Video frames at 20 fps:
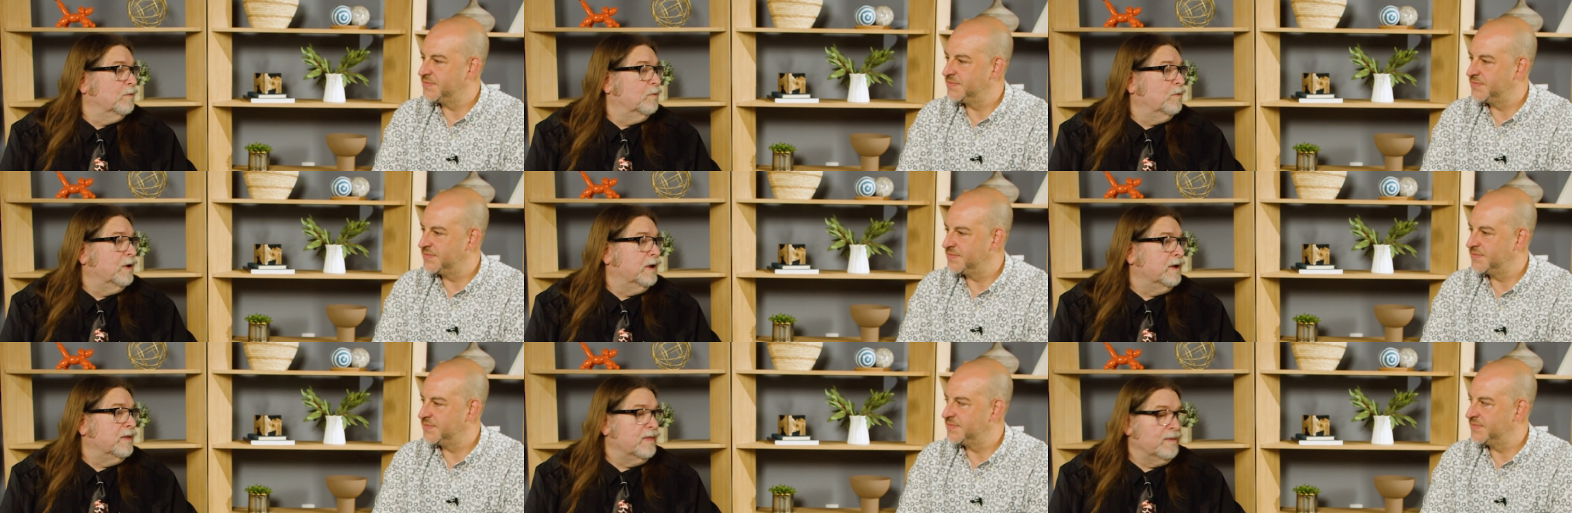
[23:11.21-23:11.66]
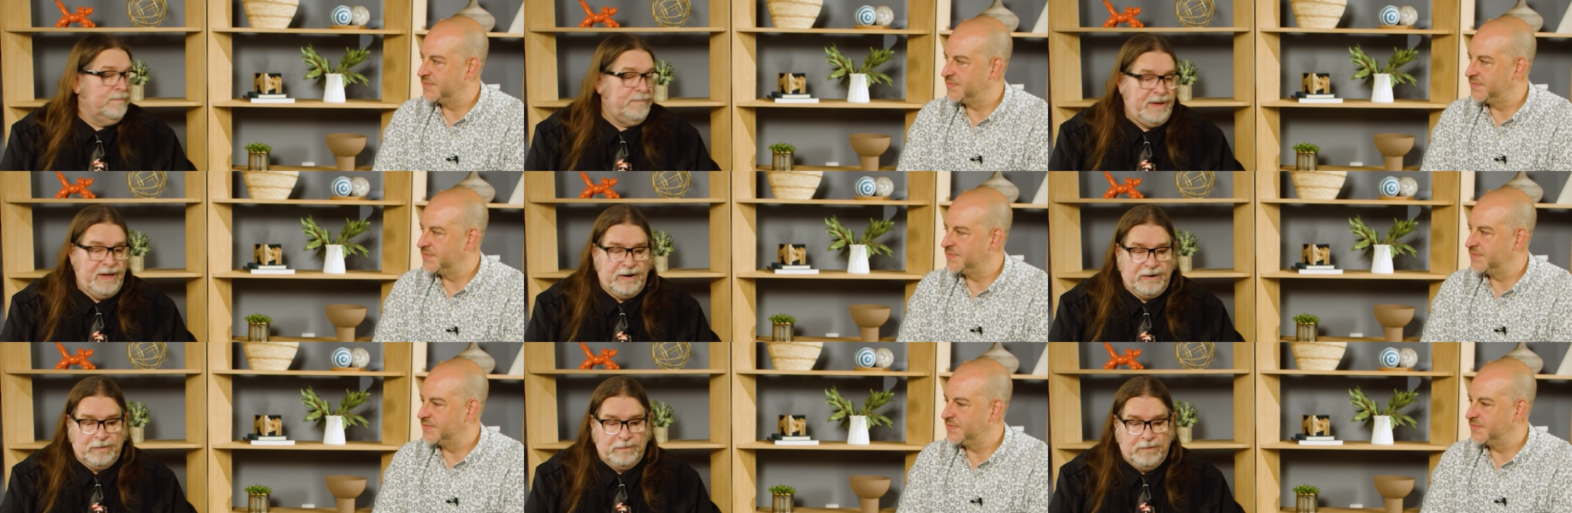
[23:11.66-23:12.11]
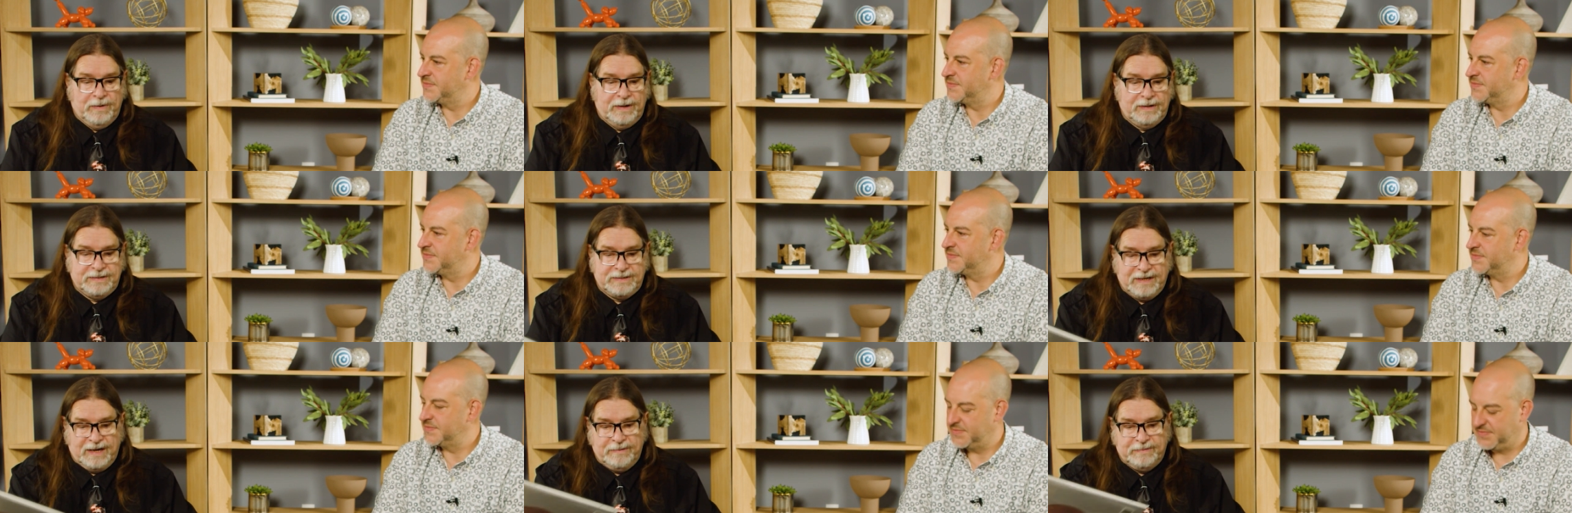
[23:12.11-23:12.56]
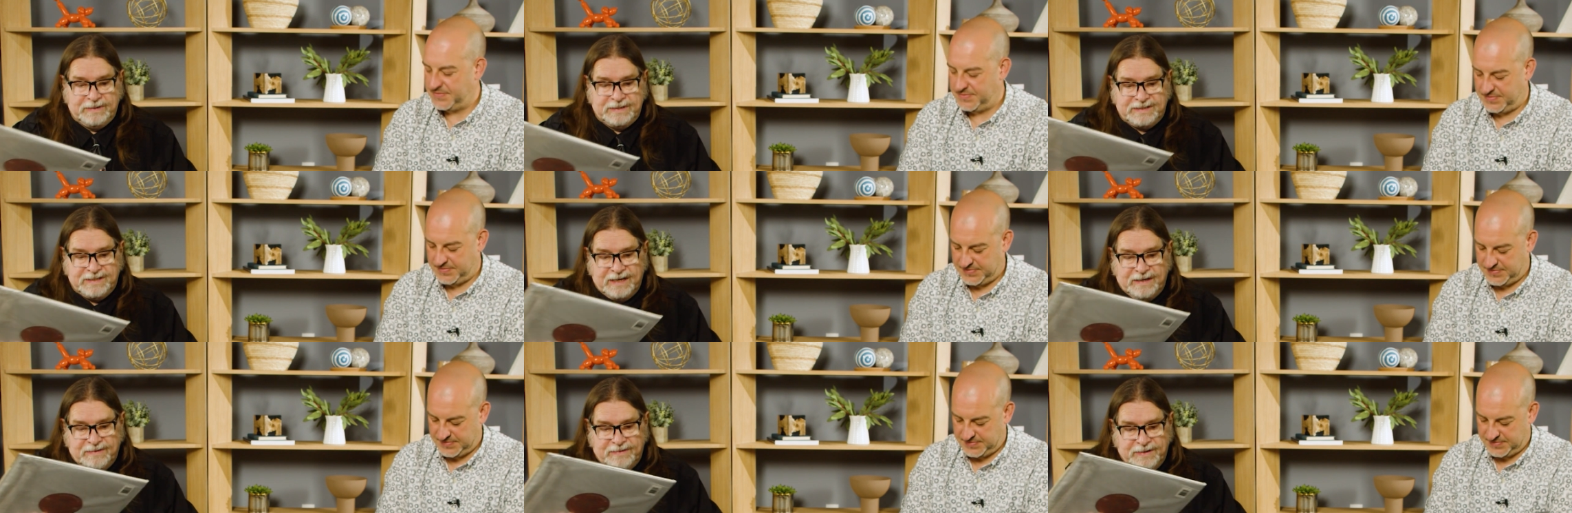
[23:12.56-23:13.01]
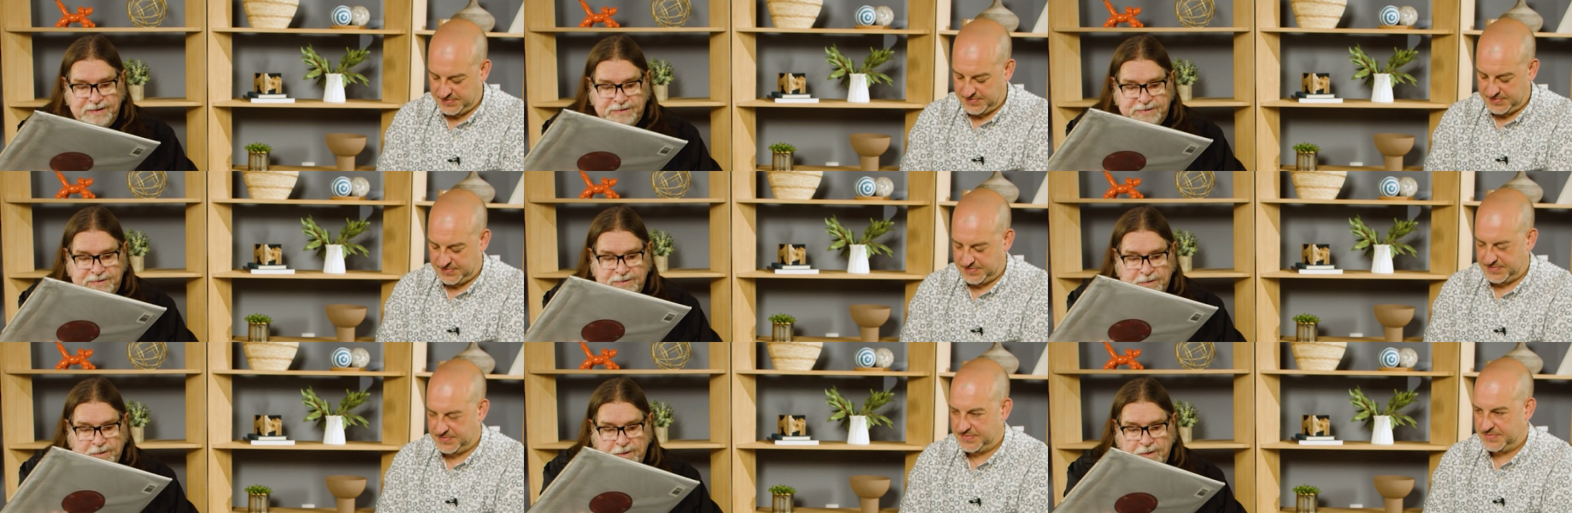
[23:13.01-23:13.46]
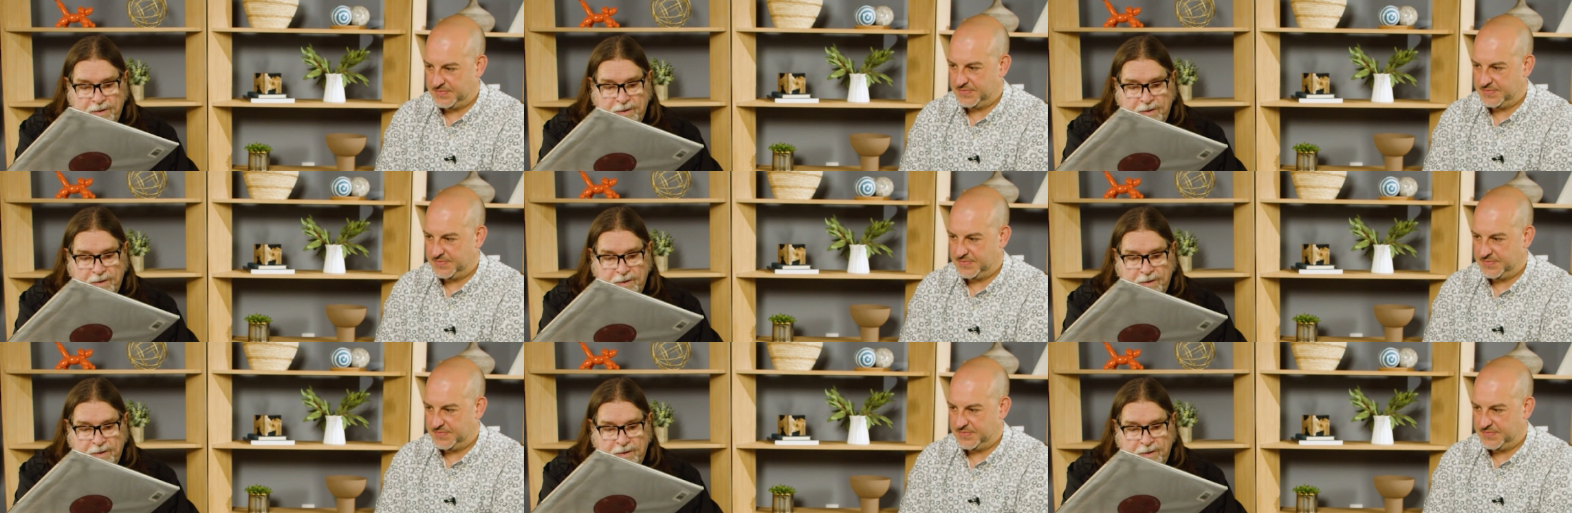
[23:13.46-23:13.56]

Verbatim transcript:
Speaker 1: one of the better ones I would say this,